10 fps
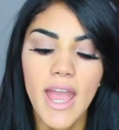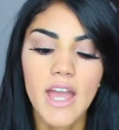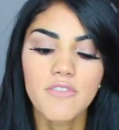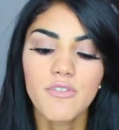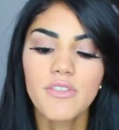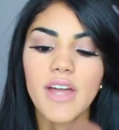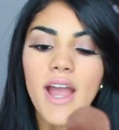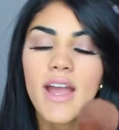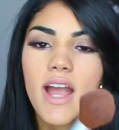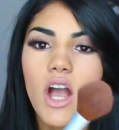And for
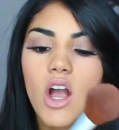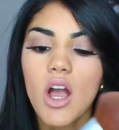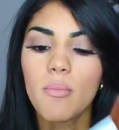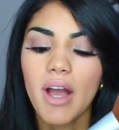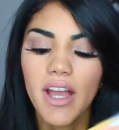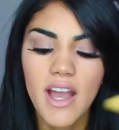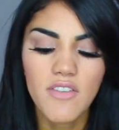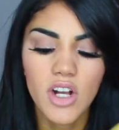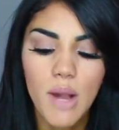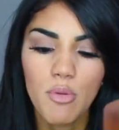that, I
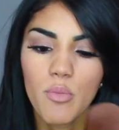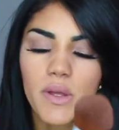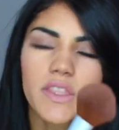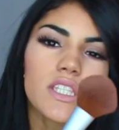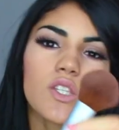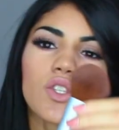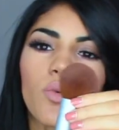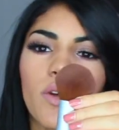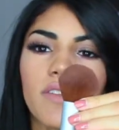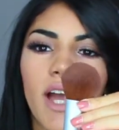have a couple, but this is the
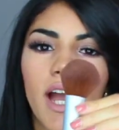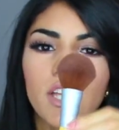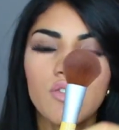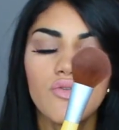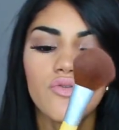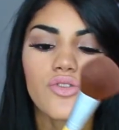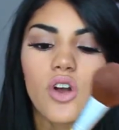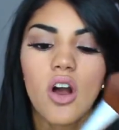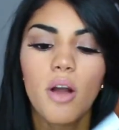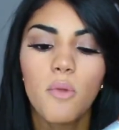one that I use
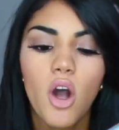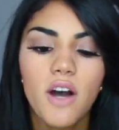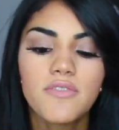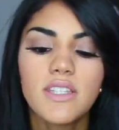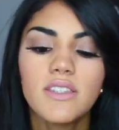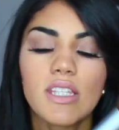often.